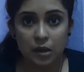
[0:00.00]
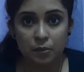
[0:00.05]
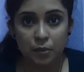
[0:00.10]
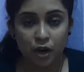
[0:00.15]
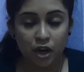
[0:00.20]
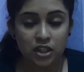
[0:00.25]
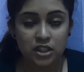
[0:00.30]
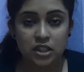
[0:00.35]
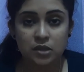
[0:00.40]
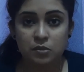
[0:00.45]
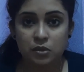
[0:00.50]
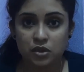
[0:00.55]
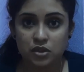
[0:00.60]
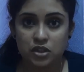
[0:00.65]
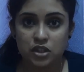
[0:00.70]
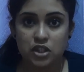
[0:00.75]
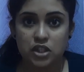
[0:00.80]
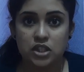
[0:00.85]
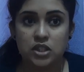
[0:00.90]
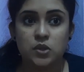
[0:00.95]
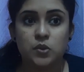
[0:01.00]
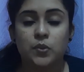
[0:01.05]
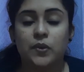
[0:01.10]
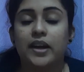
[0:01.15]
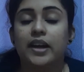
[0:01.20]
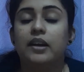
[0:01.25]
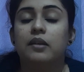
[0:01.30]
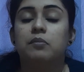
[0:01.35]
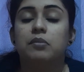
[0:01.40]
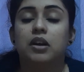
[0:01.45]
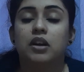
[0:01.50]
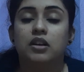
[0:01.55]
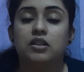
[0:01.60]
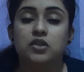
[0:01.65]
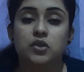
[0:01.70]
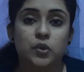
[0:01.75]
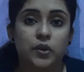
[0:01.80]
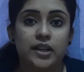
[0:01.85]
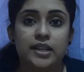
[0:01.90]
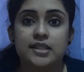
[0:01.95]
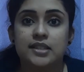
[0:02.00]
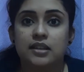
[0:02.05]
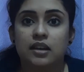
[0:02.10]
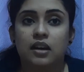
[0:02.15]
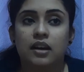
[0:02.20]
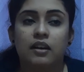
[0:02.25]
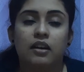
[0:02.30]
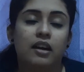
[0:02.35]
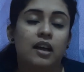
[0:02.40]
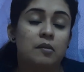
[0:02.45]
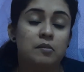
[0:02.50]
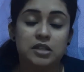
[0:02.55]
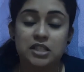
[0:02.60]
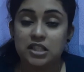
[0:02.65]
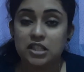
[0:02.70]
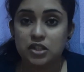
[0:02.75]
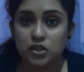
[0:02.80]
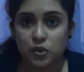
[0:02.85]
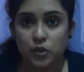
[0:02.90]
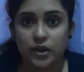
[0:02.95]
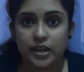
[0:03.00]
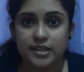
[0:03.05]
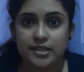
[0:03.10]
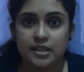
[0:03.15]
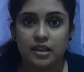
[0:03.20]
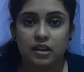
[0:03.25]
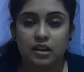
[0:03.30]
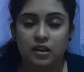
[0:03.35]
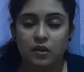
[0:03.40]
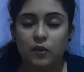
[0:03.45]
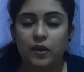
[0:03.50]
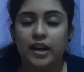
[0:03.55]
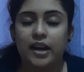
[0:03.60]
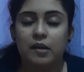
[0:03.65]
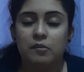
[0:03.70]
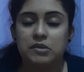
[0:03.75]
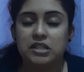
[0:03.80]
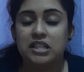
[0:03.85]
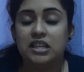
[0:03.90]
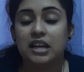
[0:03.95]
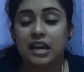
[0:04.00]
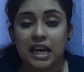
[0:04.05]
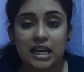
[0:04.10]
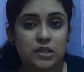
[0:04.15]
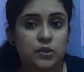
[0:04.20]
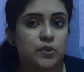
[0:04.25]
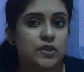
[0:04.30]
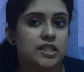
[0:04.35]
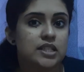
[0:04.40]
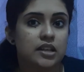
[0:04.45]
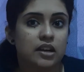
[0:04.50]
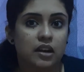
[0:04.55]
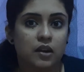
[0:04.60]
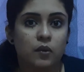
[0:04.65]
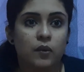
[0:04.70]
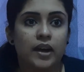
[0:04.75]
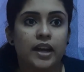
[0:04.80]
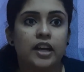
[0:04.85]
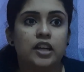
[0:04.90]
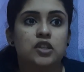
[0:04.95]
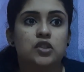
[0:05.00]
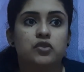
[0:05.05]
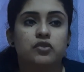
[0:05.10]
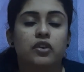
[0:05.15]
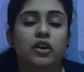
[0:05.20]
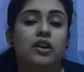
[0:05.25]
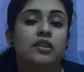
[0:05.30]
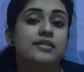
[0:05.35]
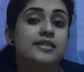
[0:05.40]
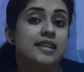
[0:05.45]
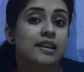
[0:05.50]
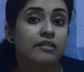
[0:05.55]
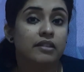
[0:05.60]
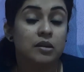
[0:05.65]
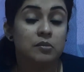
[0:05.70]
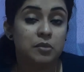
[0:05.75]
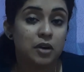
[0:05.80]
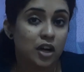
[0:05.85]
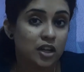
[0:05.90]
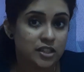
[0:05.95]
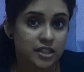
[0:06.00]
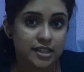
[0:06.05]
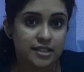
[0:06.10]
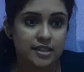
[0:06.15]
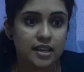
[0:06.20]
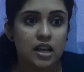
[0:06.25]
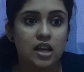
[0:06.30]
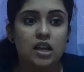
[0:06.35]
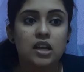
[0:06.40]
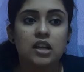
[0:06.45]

project positions where students, M.Sc students are required, M.Sc graduates are required for several projects.